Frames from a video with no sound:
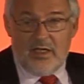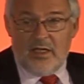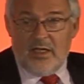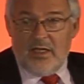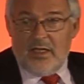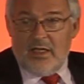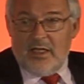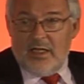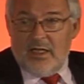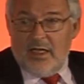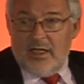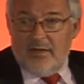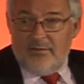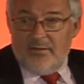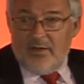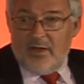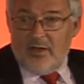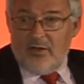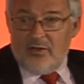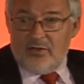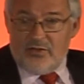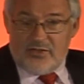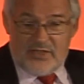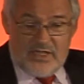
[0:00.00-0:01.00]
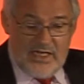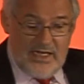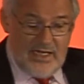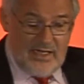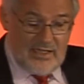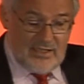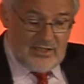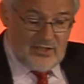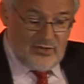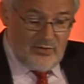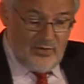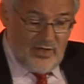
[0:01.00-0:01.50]
And those
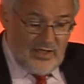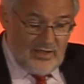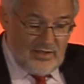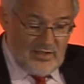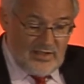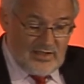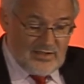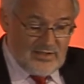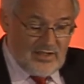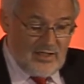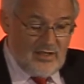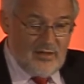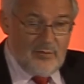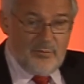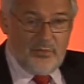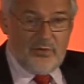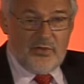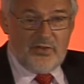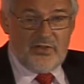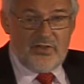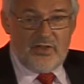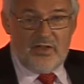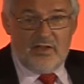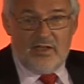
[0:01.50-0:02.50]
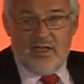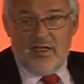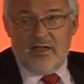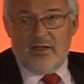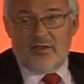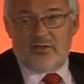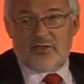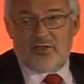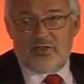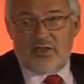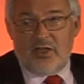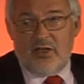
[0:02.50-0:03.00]
end-to-end examples are now
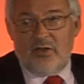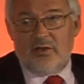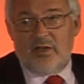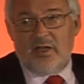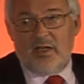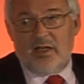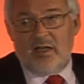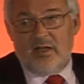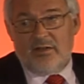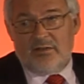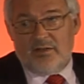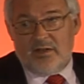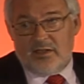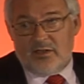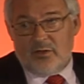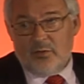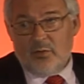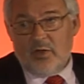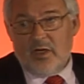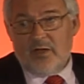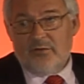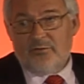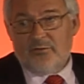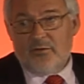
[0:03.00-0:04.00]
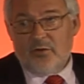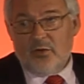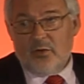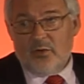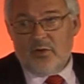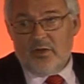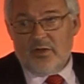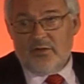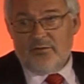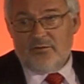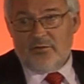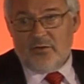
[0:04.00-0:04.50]
showing, I think, the way
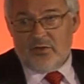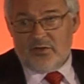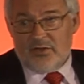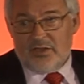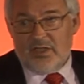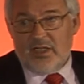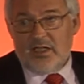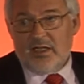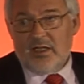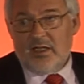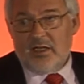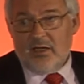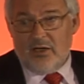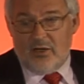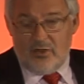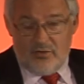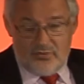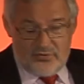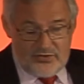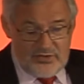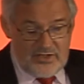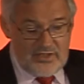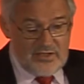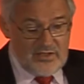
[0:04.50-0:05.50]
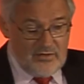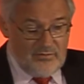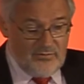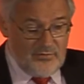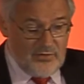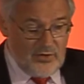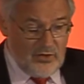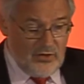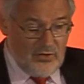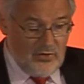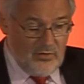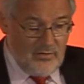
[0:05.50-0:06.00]
forward for taking a whole system
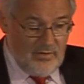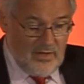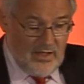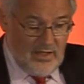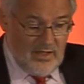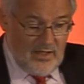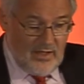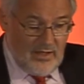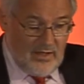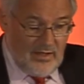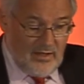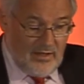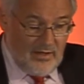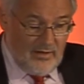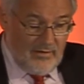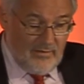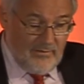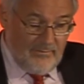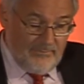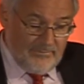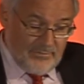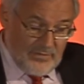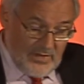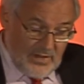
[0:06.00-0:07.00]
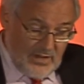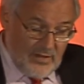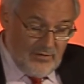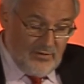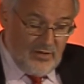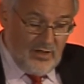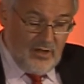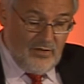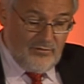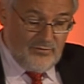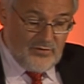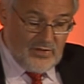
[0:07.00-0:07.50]
view
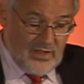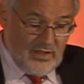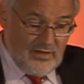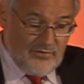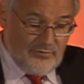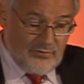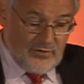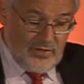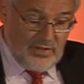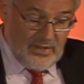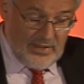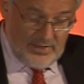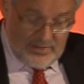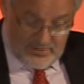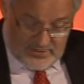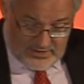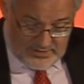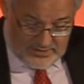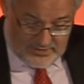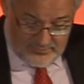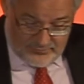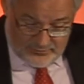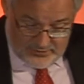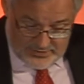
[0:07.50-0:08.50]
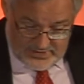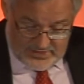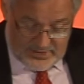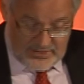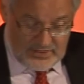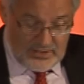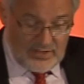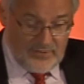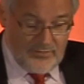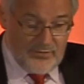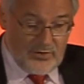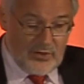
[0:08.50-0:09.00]
of delivering
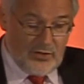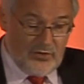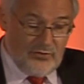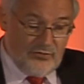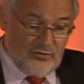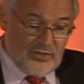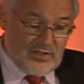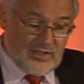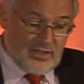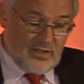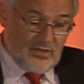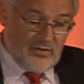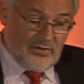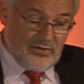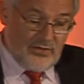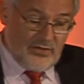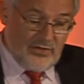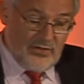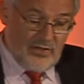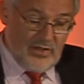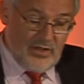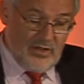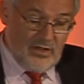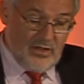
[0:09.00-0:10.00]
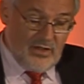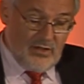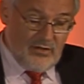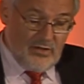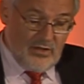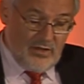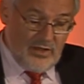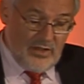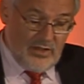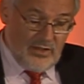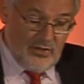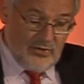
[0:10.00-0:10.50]
significant results
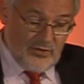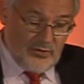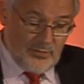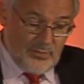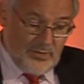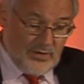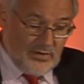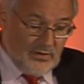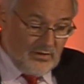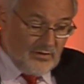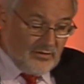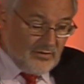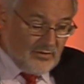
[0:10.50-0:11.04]
in hospitals.